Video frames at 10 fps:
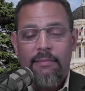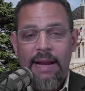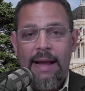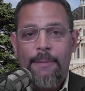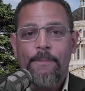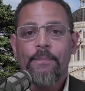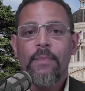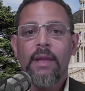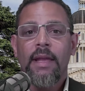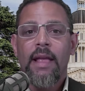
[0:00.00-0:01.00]
Now,
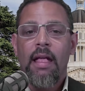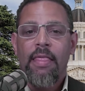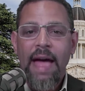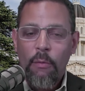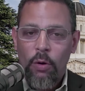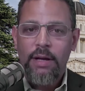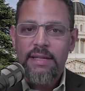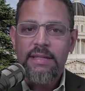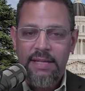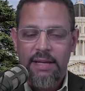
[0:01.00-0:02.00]
that was
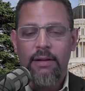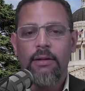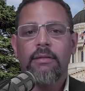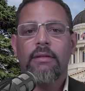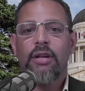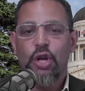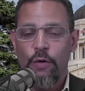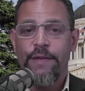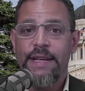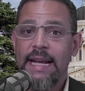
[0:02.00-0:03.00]
until
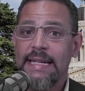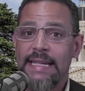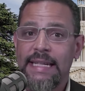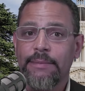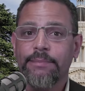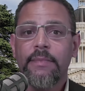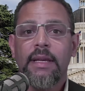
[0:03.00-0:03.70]
COVID-19.